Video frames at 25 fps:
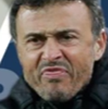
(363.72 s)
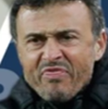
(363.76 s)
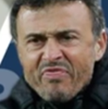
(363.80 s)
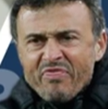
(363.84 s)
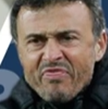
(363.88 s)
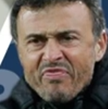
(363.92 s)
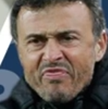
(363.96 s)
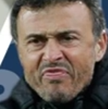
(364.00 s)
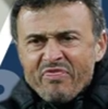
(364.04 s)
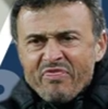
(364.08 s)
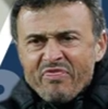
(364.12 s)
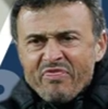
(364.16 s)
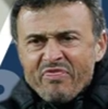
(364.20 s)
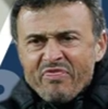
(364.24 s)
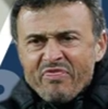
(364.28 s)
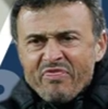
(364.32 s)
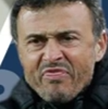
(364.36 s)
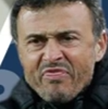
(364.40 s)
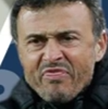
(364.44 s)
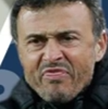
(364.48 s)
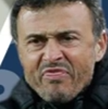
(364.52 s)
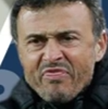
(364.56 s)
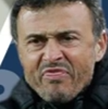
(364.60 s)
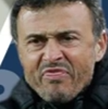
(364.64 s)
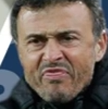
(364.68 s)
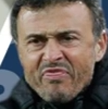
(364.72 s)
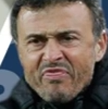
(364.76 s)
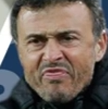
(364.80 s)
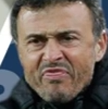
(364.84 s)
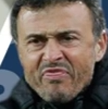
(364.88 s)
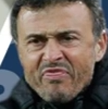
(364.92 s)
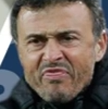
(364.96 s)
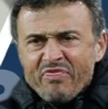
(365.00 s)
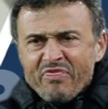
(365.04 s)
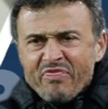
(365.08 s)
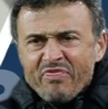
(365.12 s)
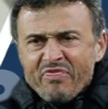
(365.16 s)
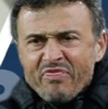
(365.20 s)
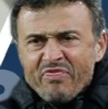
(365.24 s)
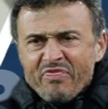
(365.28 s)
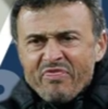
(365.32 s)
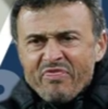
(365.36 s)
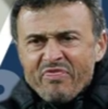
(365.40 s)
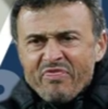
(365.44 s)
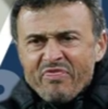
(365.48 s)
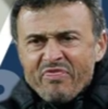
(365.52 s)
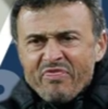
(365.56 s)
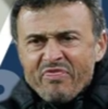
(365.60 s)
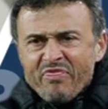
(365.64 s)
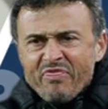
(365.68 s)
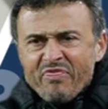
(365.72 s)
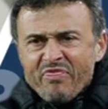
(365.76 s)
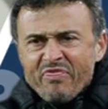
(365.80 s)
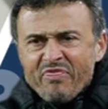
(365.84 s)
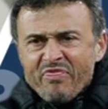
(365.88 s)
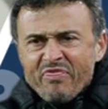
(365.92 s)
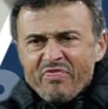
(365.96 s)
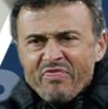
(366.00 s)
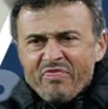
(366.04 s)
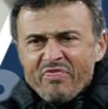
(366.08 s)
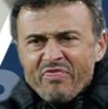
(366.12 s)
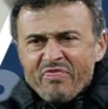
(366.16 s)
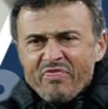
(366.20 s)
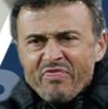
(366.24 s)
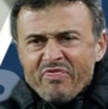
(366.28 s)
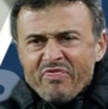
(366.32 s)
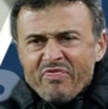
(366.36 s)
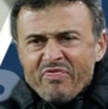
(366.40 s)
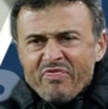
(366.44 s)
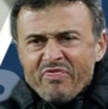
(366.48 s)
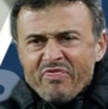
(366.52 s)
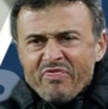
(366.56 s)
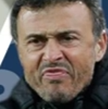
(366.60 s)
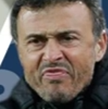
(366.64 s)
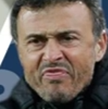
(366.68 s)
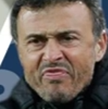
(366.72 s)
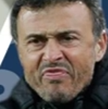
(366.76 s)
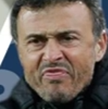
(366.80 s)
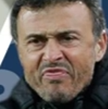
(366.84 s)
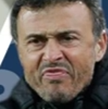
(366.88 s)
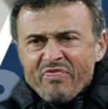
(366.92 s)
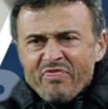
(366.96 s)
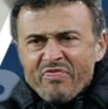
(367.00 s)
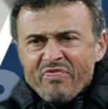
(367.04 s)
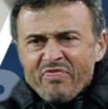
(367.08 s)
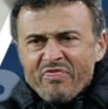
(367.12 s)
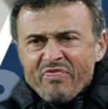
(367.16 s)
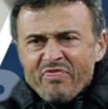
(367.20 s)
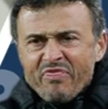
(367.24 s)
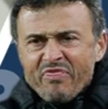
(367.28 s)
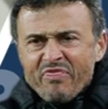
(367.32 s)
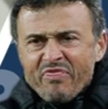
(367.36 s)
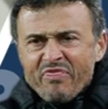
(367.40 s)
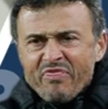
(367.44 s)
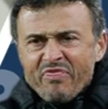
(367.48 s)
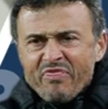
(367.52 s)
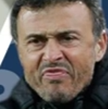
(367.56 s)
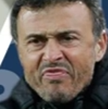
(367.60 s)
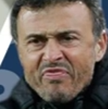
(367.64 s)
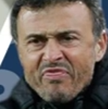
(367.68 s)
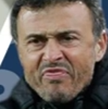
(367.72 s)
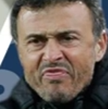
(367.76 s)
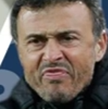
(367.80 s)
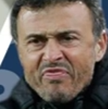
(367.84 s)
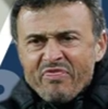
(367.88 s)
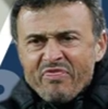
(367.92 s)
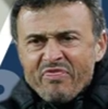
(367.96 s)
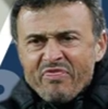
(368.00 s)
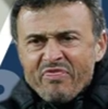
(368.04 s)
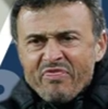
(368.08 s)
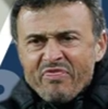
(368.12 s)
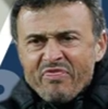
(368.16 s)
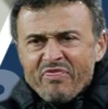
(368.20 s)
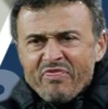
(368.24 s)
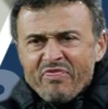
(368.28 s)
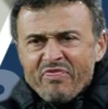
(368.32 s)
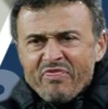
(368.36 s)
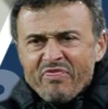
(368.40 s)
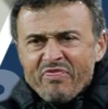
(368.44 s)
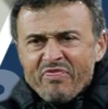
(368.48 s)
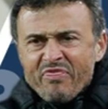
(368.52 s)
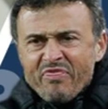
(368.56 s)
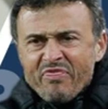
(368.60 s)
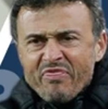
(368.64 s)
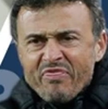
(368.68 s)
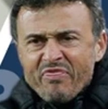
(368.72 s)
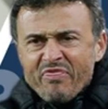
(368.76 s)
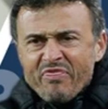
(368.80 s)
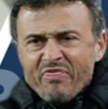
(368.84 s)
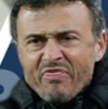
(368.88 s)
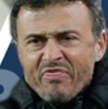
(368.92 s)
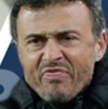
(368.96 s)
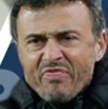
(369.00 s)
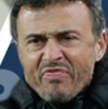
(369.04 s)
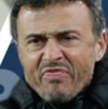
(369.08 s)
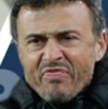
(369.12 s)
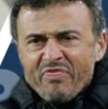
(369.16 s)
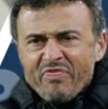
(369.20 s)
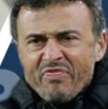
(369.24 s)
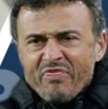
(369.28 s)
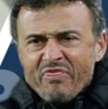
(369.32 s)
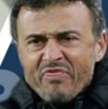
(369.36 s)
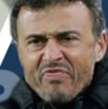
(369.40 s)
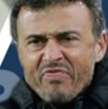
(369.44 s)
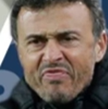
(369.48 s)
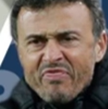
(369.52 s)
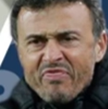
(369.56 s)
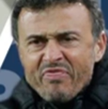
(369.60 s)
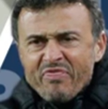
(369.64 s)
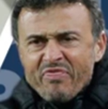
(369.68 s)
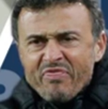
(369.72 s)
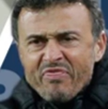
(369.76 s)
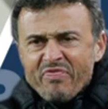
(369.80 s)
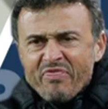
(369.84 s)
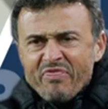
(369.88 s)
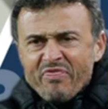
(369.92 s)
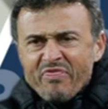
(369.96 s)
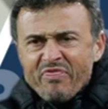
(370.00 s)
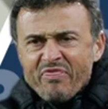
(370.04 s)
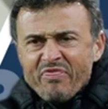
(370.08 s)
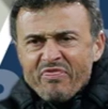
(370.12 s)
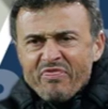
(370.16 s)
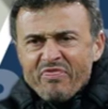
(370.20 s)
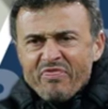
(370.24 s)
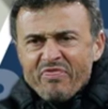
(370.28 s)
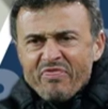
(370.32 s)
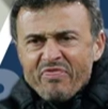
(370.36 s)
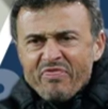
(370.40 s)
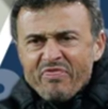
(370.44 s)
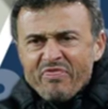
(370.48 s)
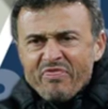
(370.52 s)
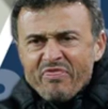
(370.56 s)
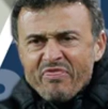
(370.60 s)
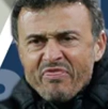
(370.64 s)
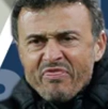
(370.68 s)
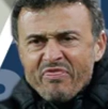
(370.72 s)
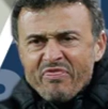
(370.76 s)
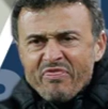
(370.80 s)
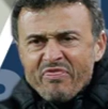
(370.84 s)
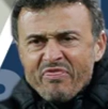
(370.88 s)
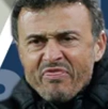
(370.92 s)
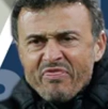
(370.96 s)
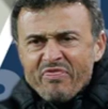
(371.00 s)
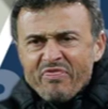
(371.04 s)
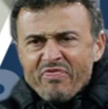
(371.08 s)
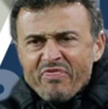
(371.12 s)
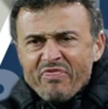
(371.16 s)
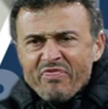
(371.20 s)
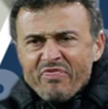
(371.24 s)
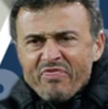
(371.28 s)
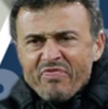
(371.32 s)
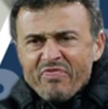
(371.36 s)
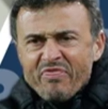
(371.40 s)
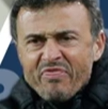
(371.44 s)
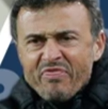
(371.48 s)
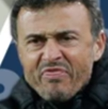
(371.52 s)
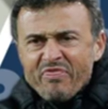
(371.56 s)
This person isn't speaking.